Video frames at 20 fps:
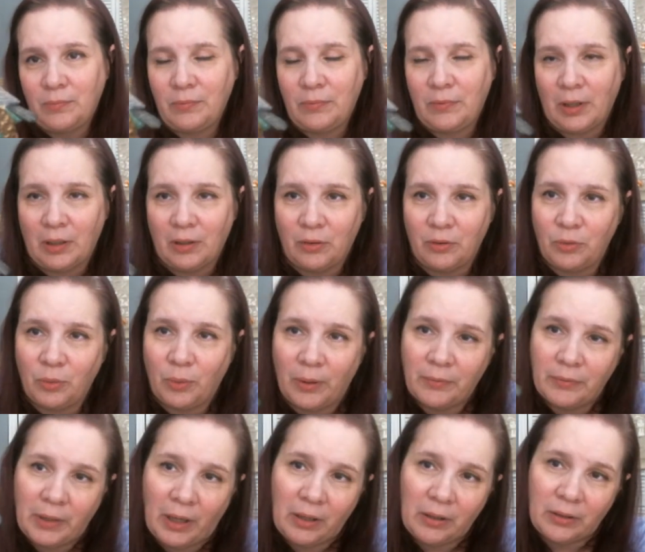10 or 12
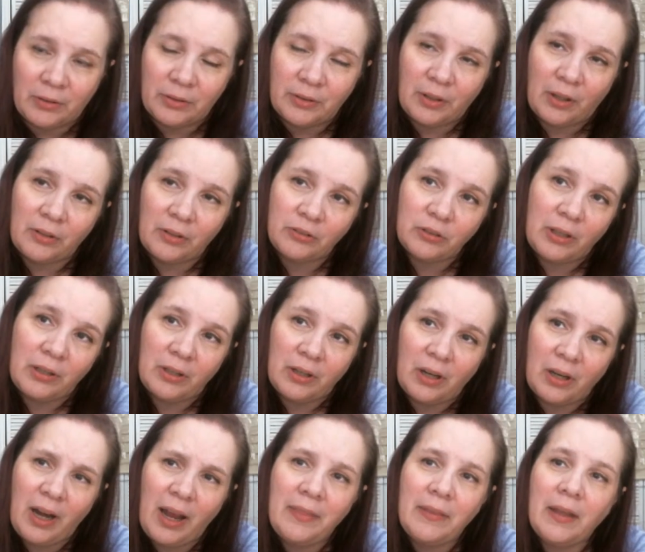dollar salt shaker
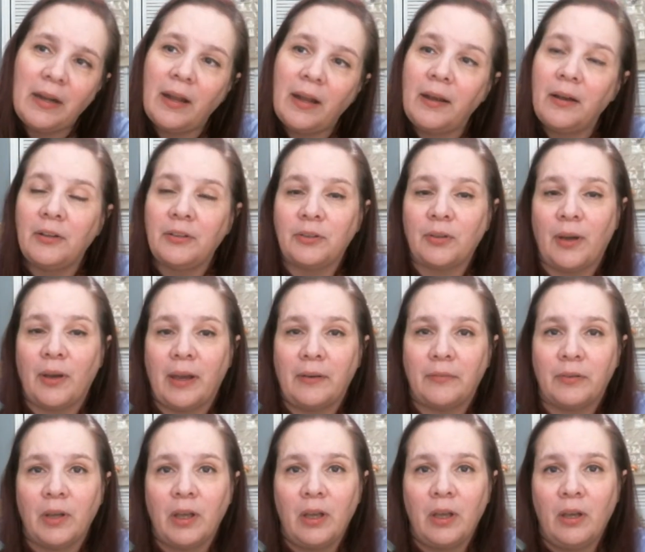and then i also have
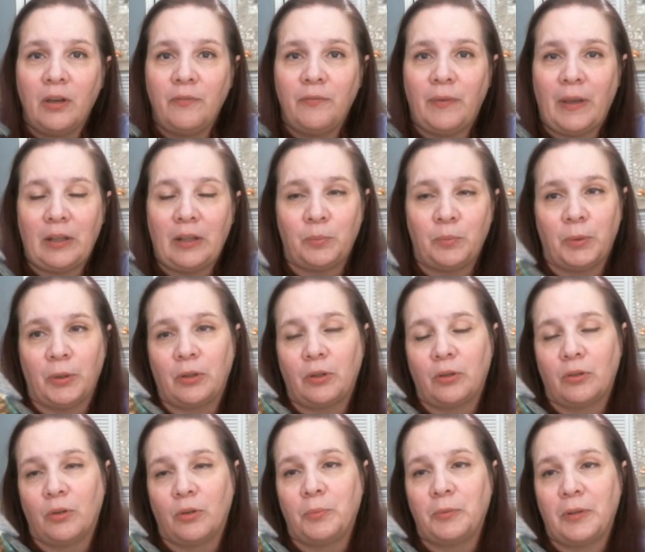facebook
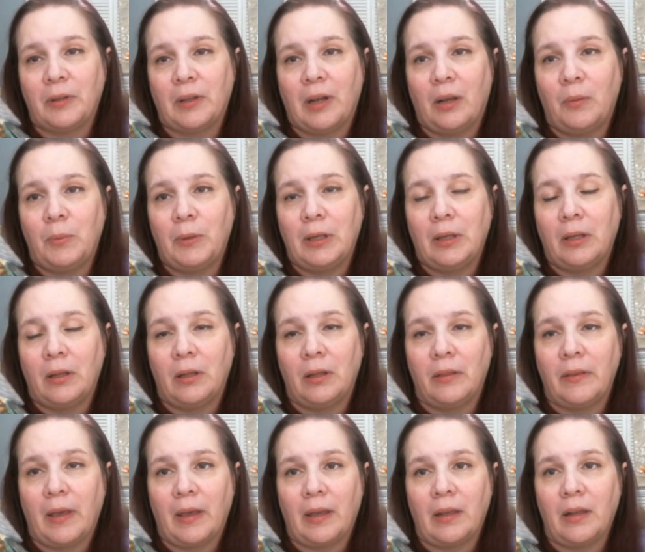groups that i'm in
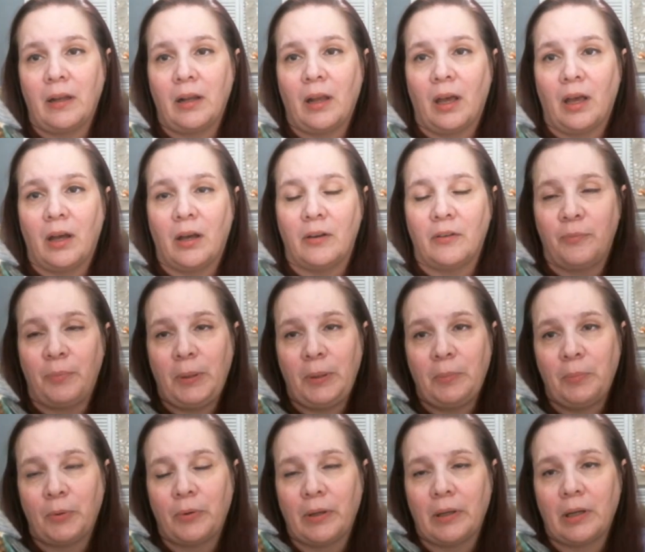that of uh,
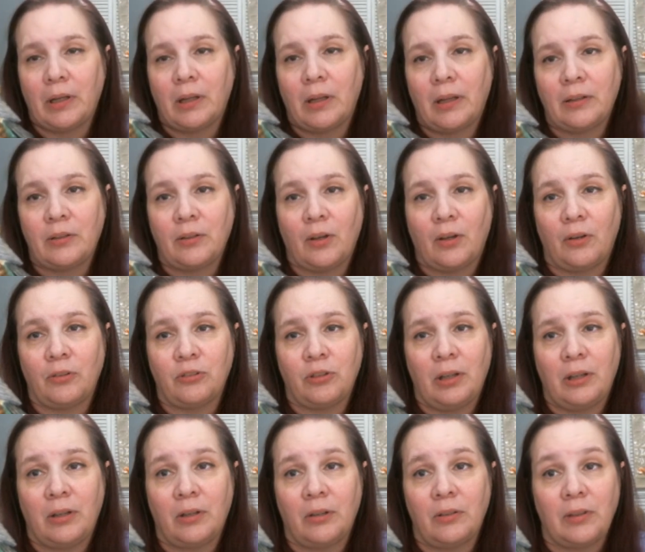people that collect salt
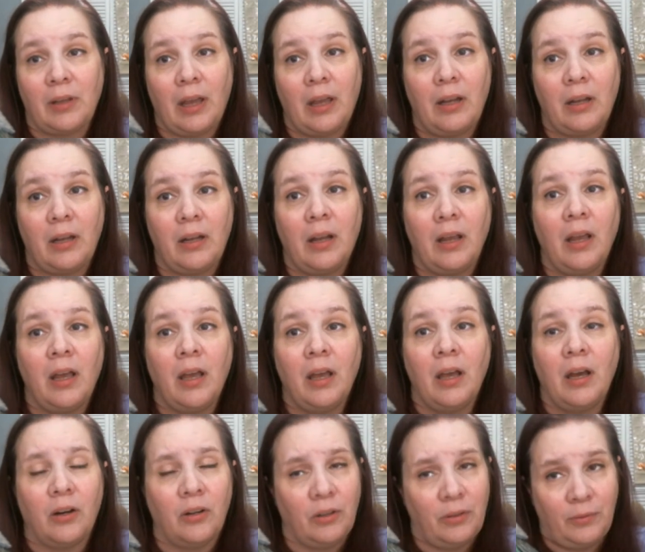shakers and
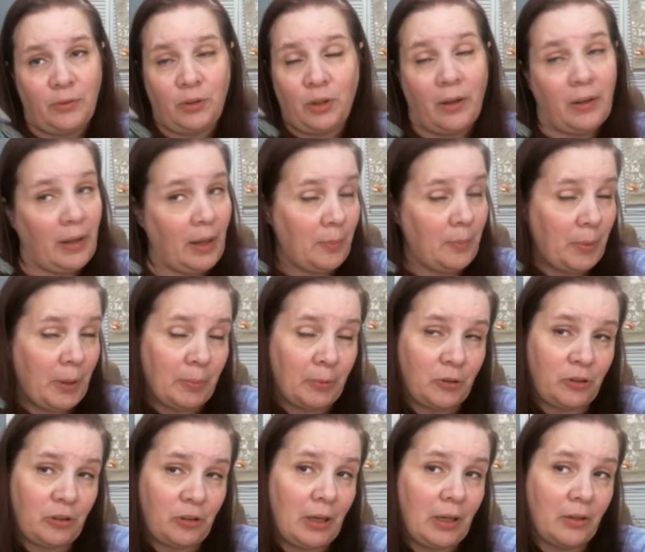or salt and pepper
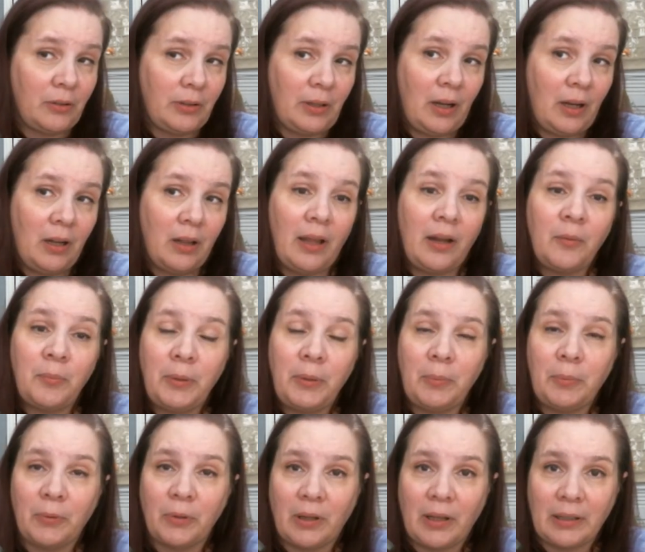shakers and a lot of
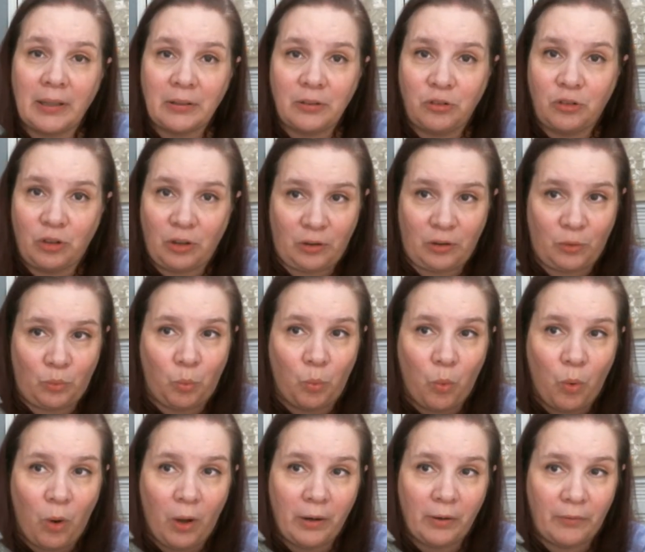people collect just
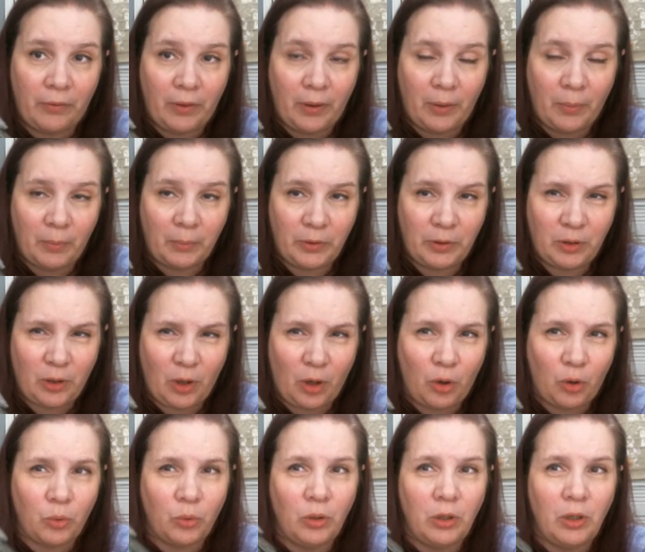one of them
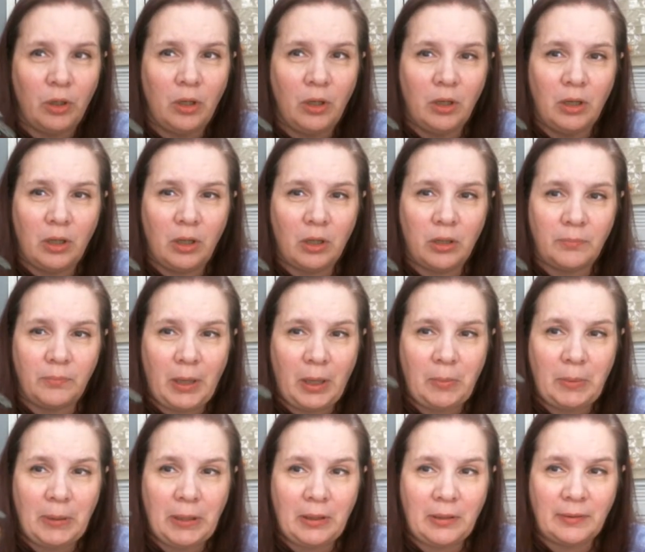so
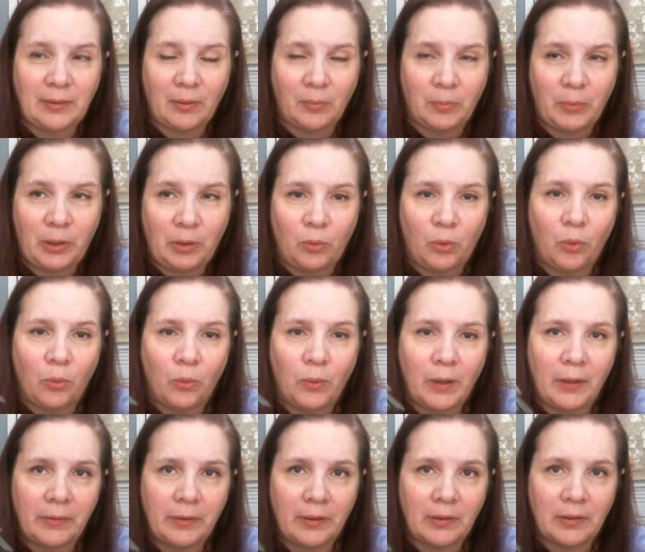maybe somebody will
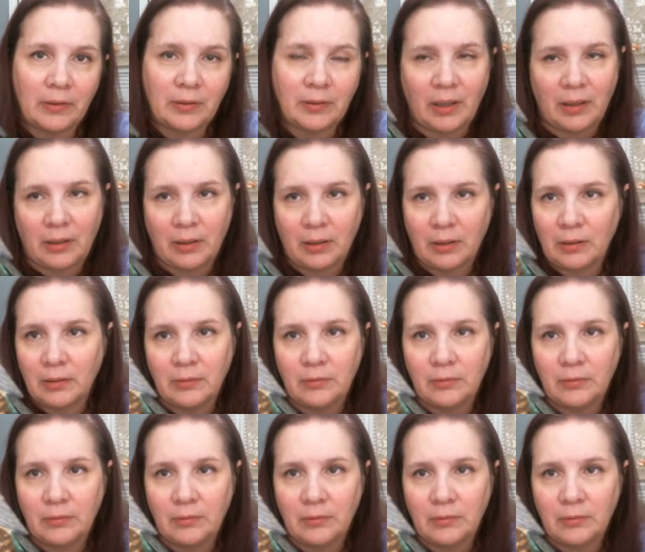want this like